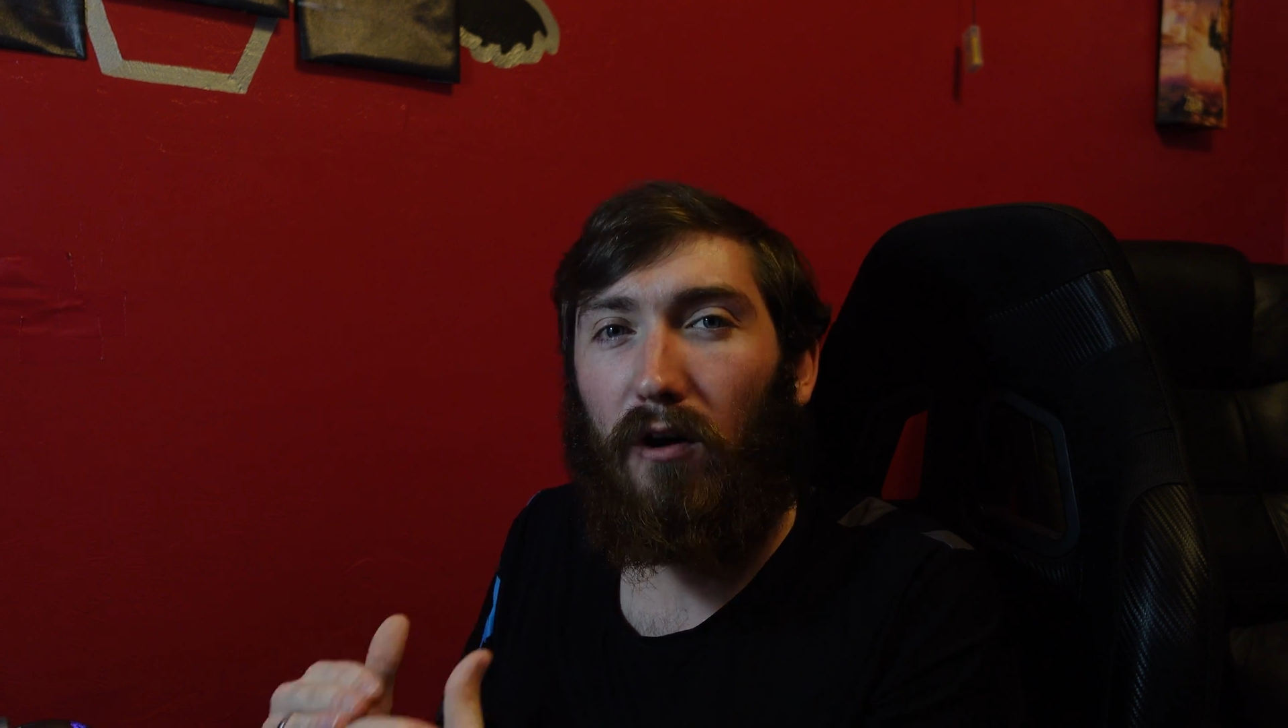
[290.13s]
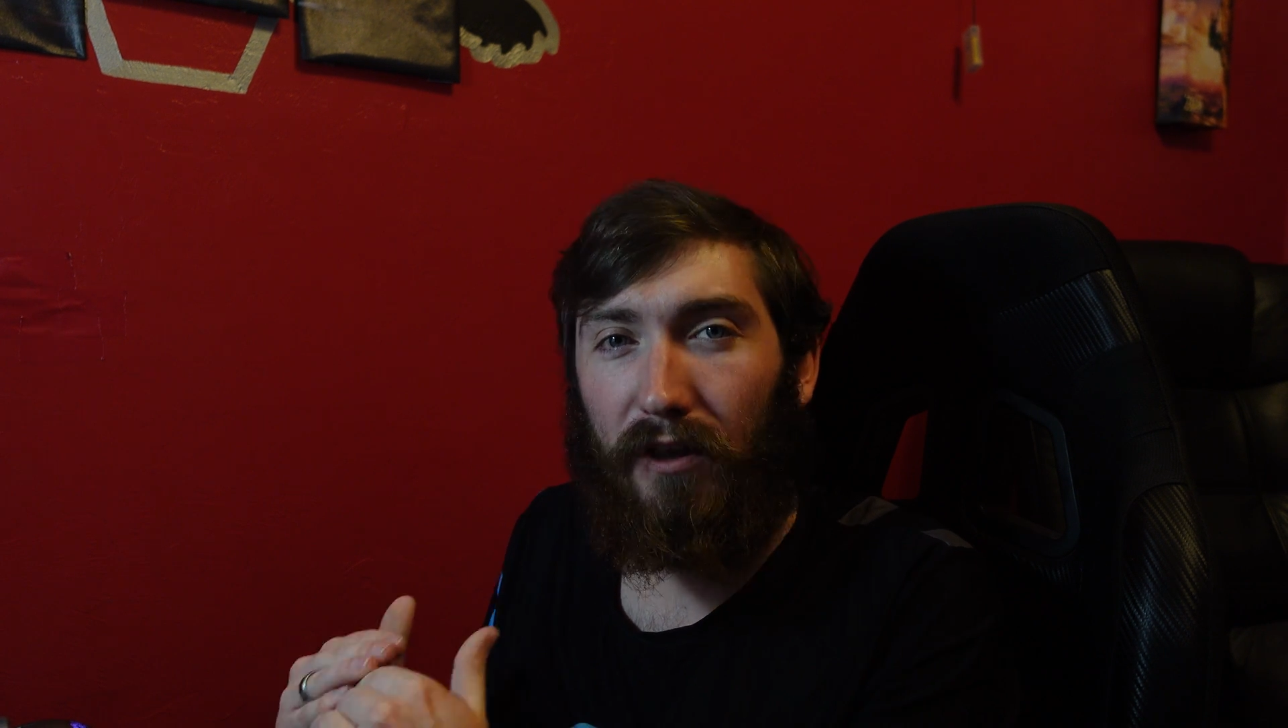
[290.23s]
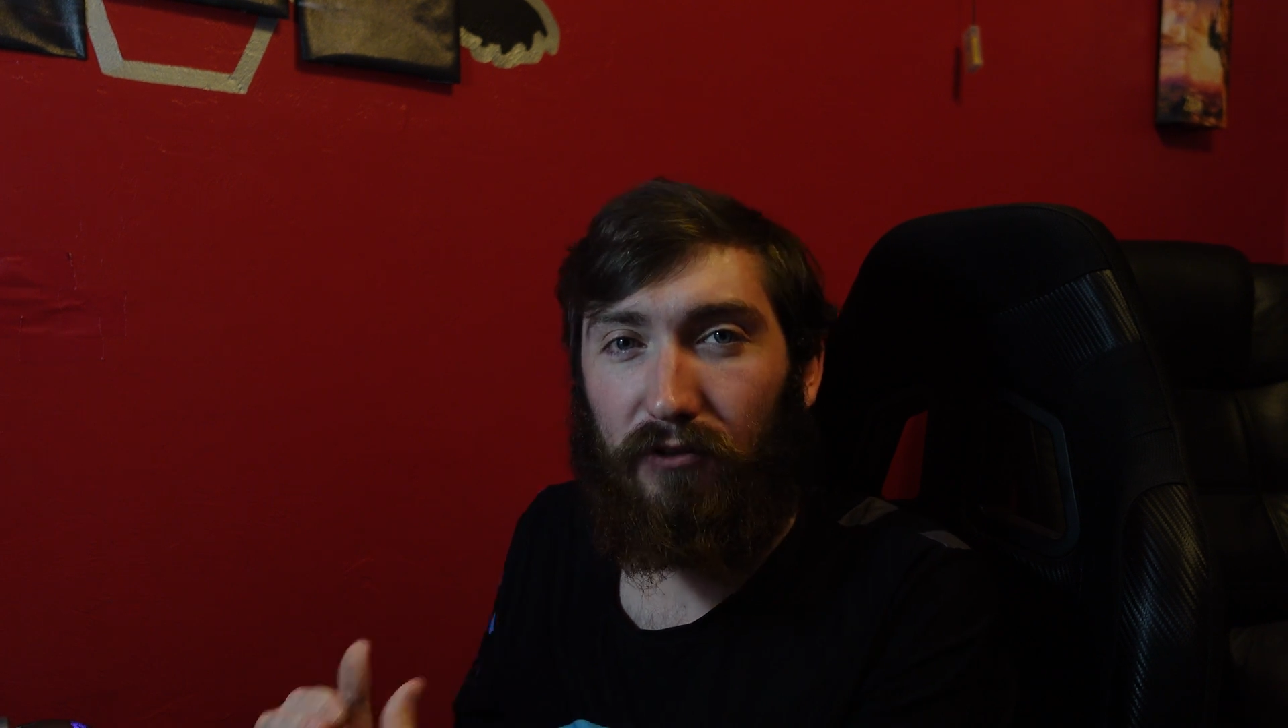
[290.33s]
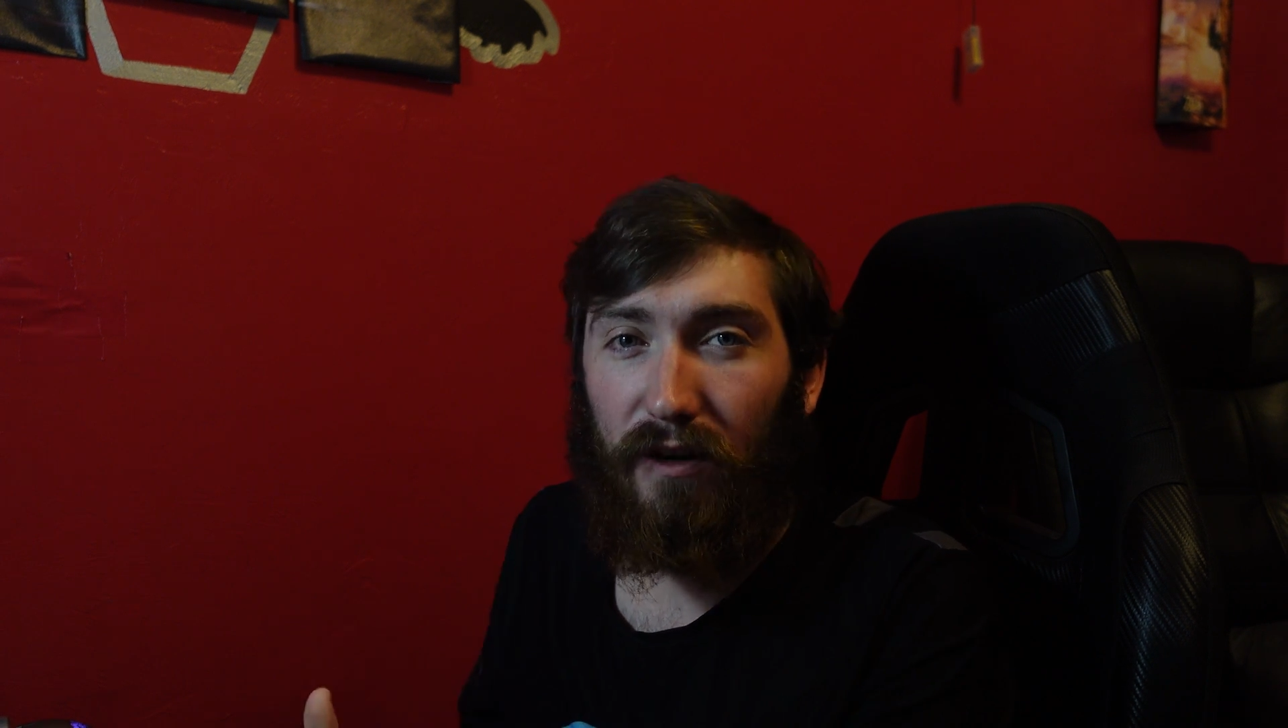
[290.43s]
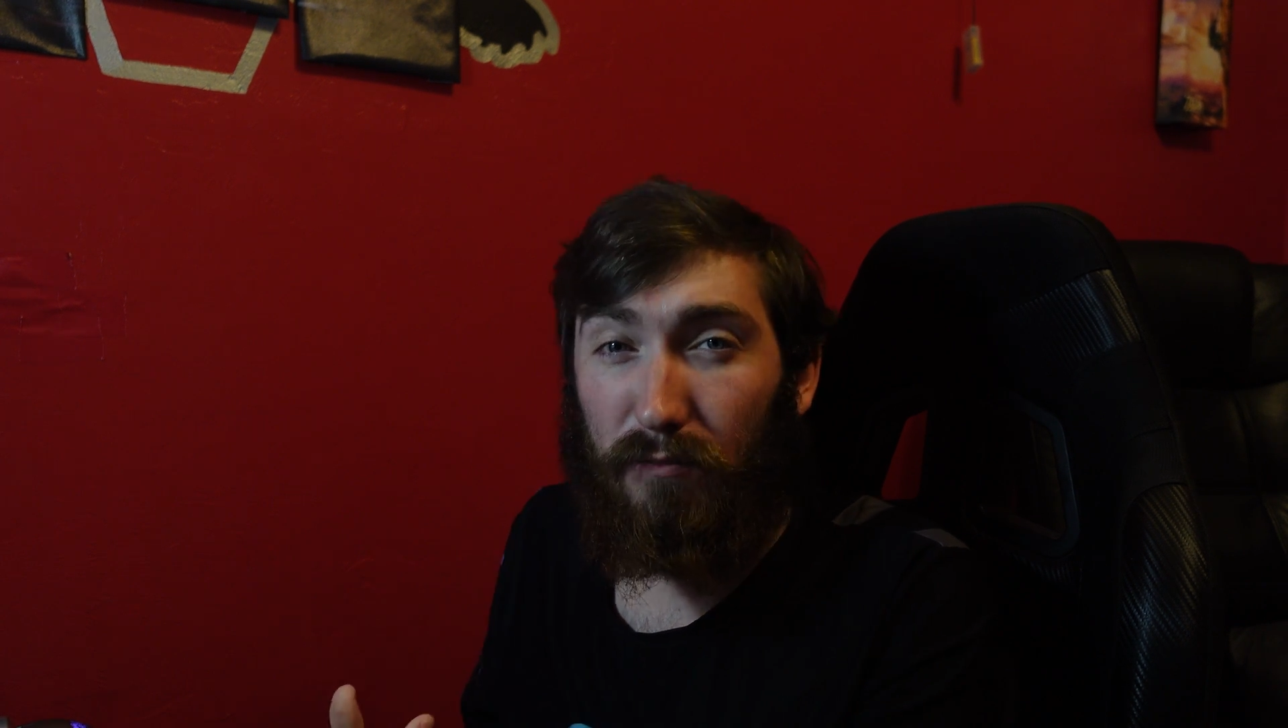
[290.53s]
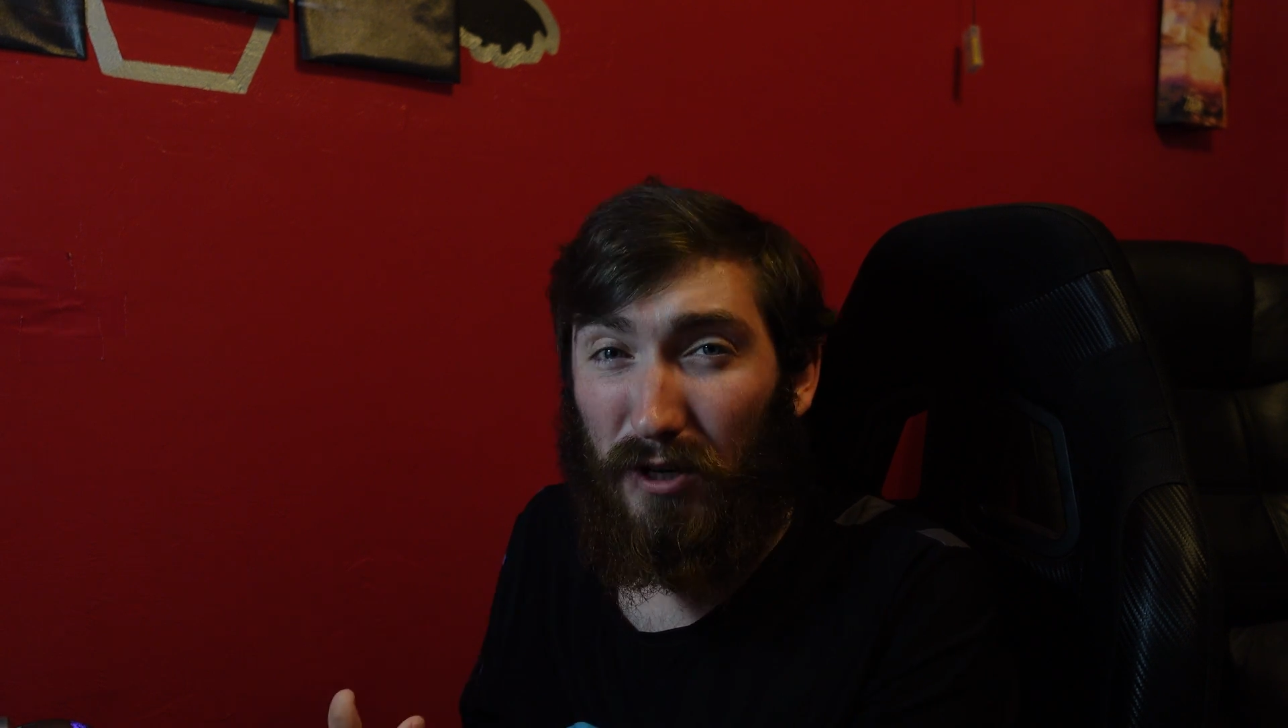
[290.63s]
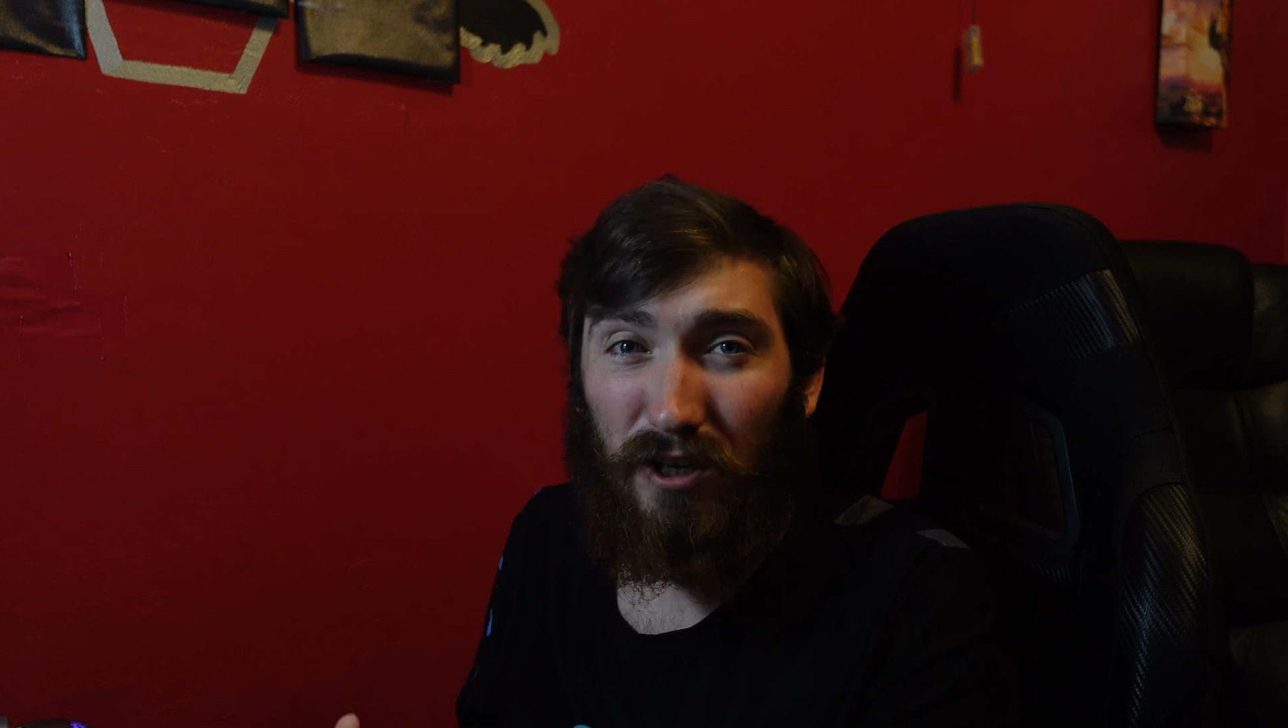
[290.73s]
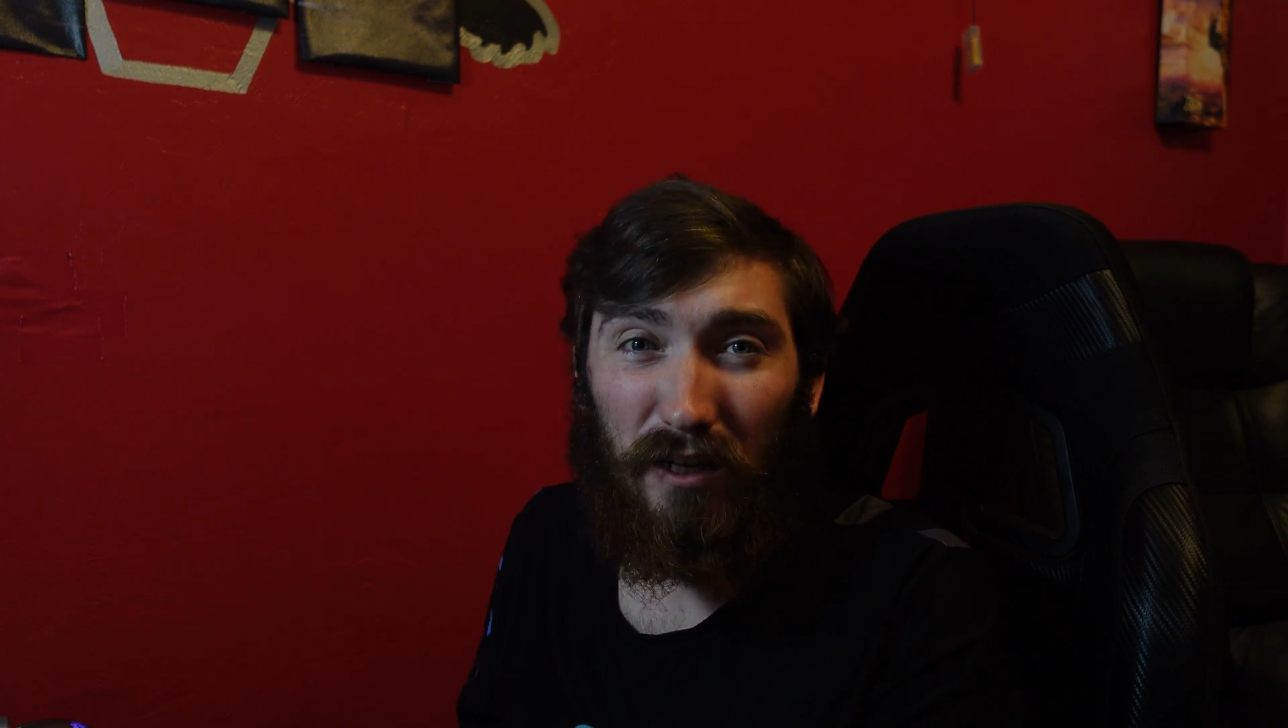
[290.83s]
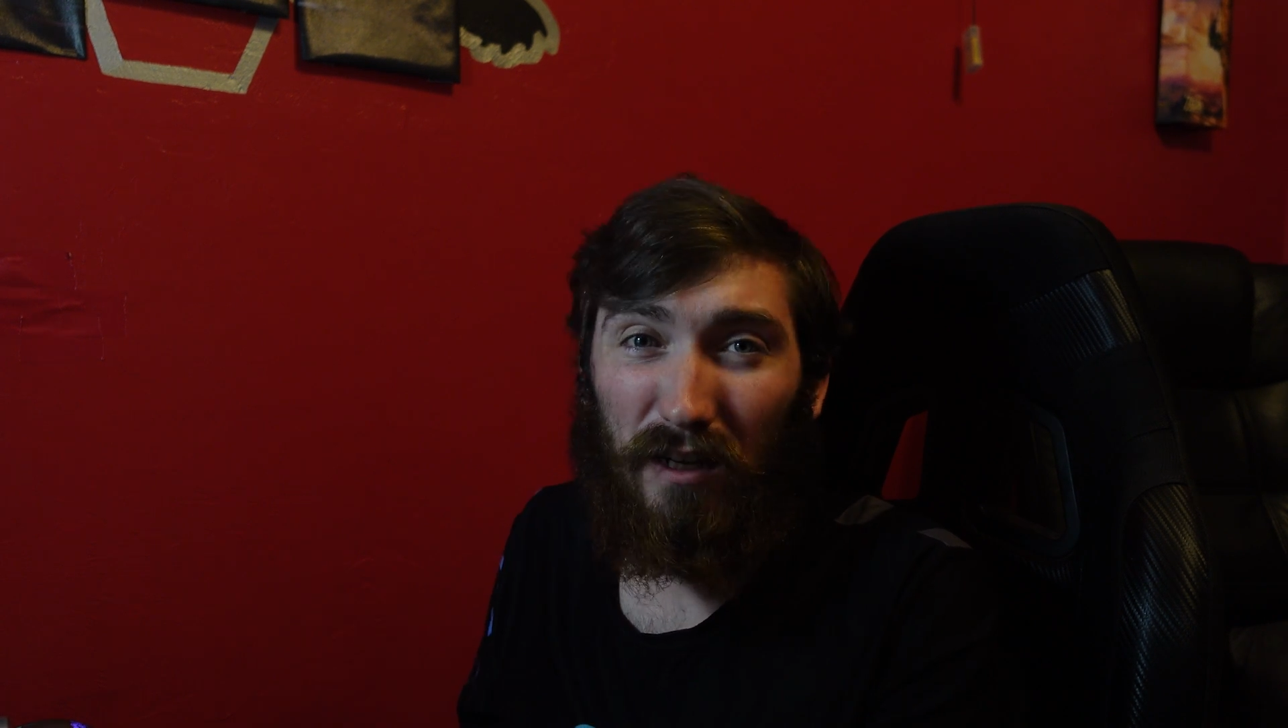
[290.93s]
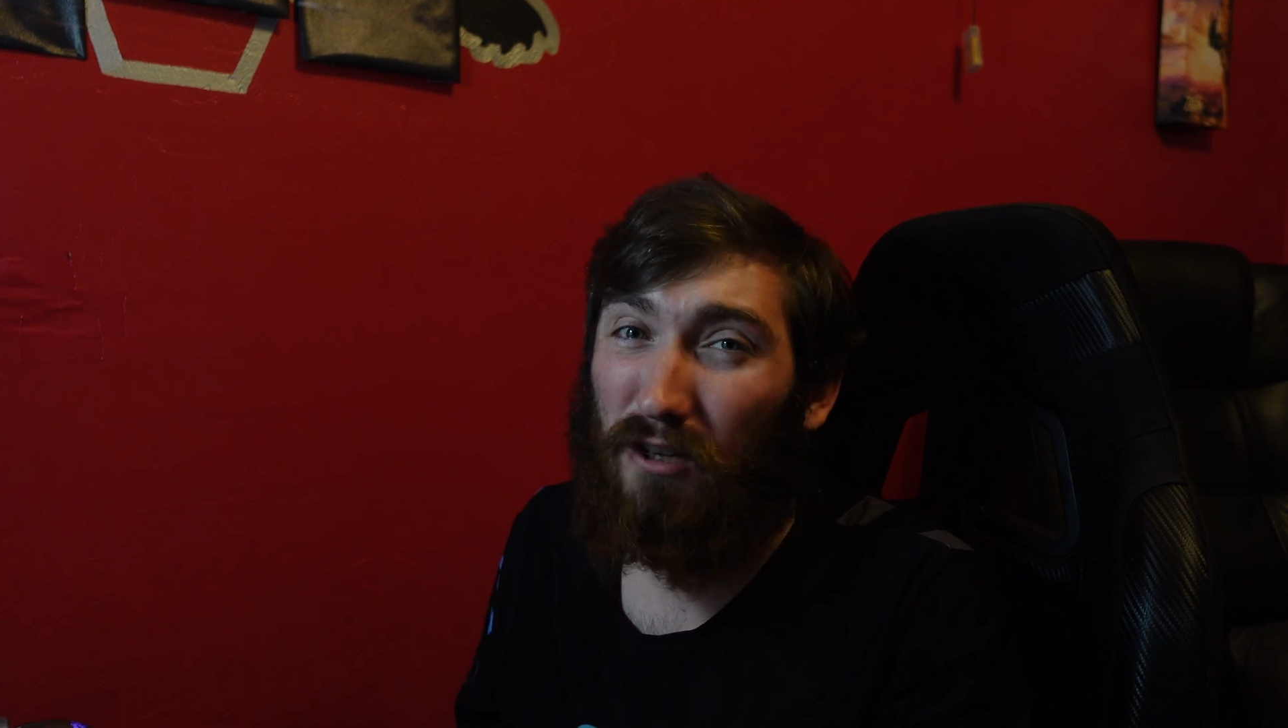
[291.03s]
on the
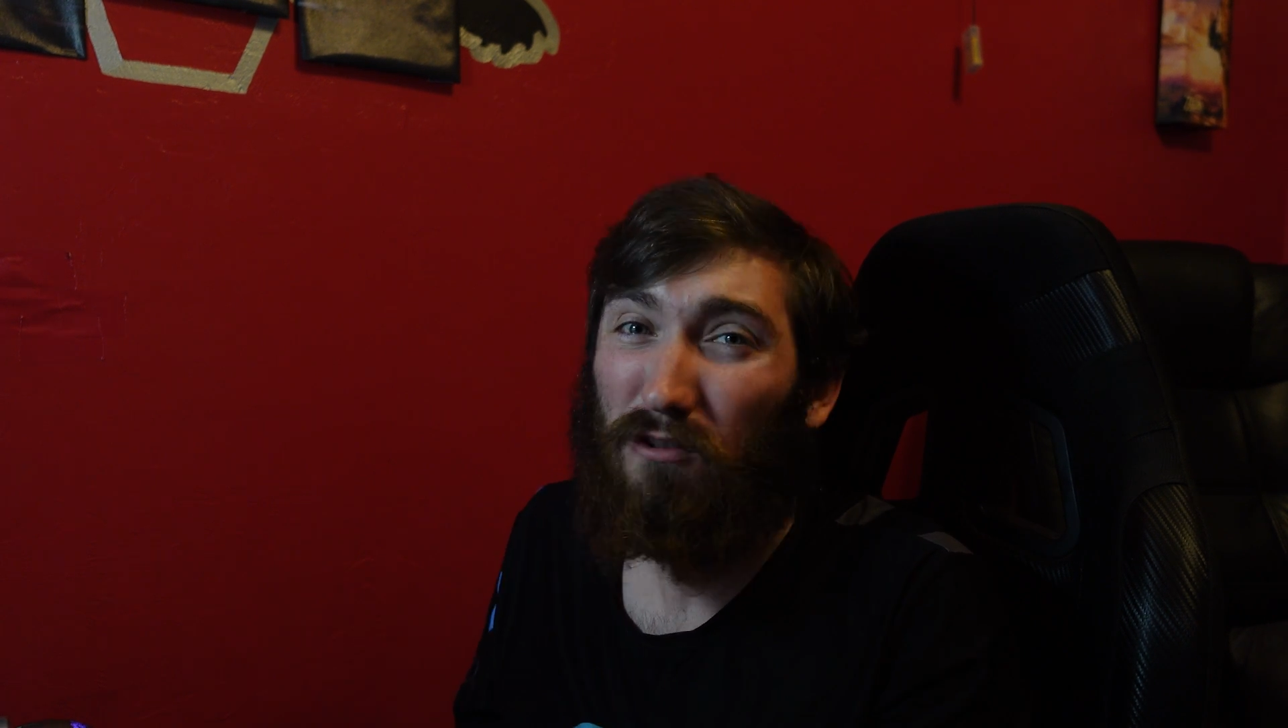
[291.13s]
transmission and